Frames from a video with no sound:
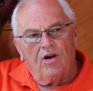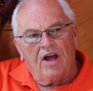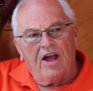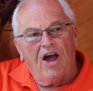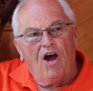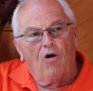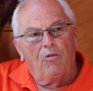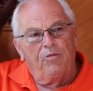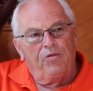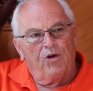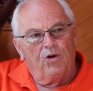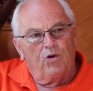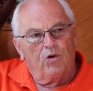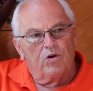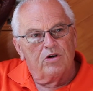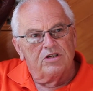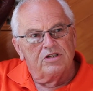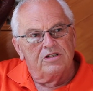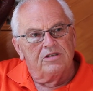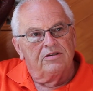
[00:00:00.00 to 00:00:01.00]
help the
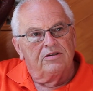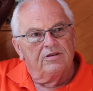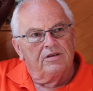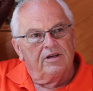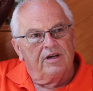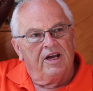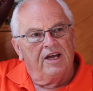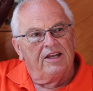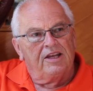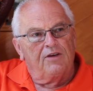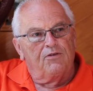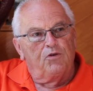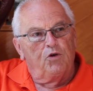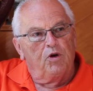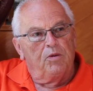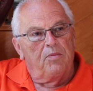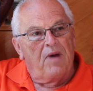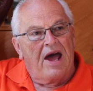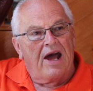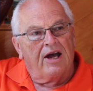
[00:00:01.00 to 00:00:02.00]
horse get the
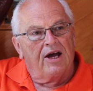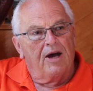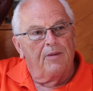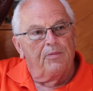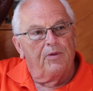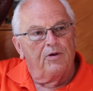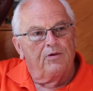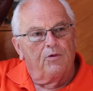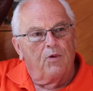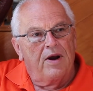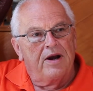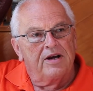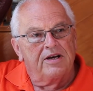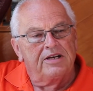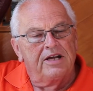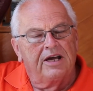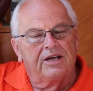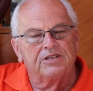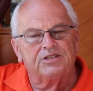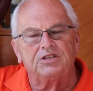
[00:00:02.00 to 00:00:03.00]
foot back up and ready to
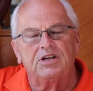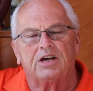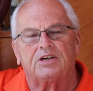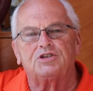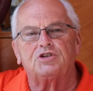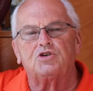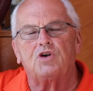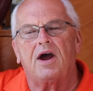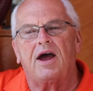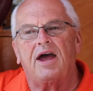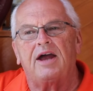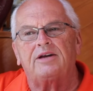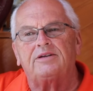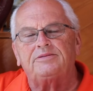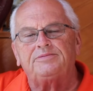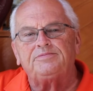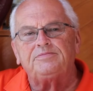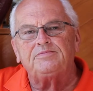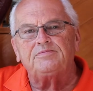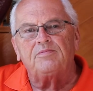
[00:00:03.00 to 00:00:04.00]
take its next stride.
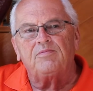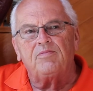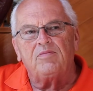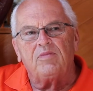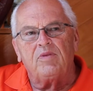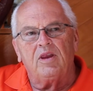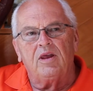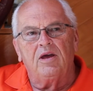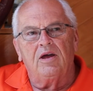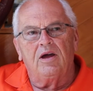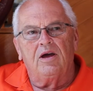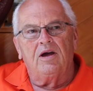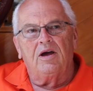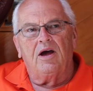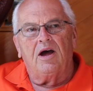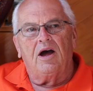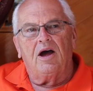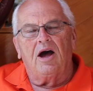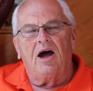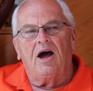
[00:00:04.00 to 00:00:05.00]

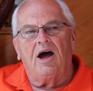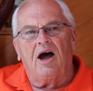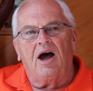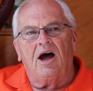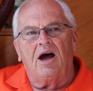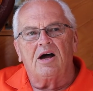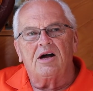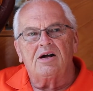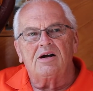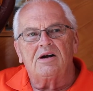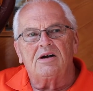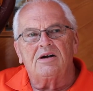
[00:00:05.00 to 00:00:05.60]
That